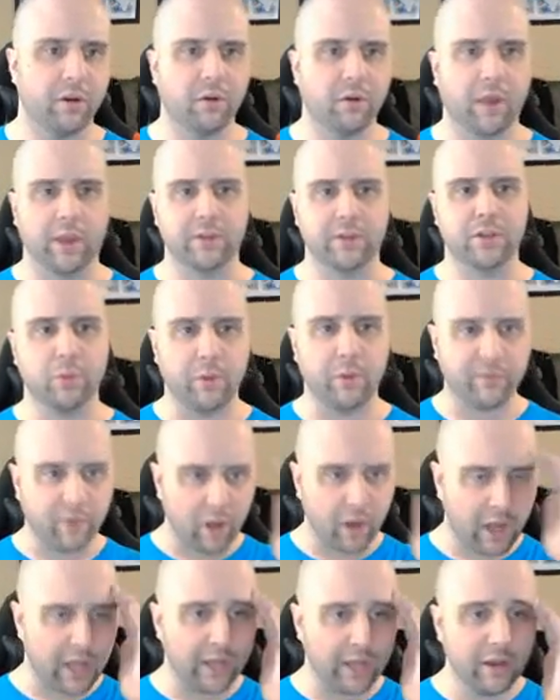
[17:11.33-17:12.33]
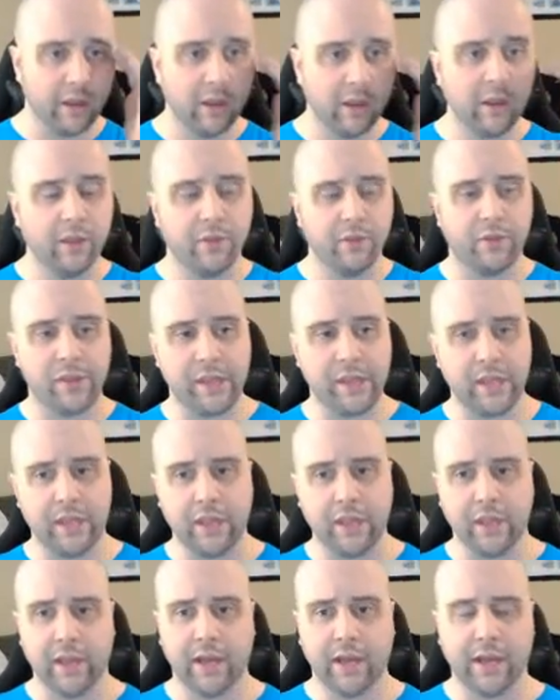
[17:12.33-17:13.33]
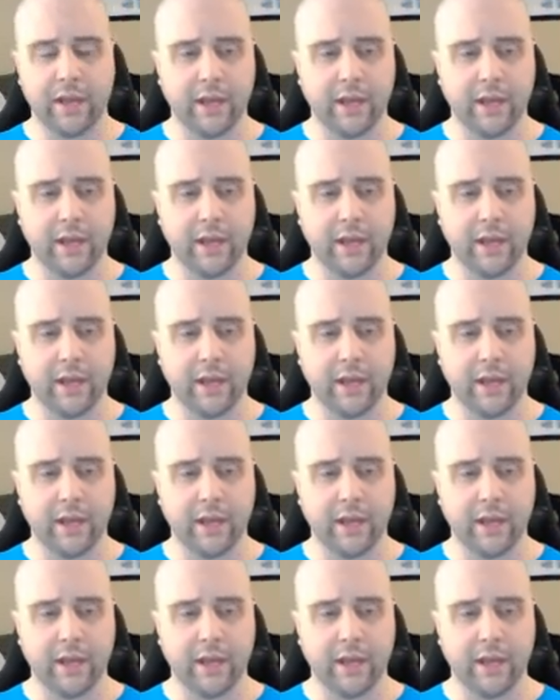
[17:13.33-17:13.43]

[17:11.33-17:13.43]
Okay, so we've got the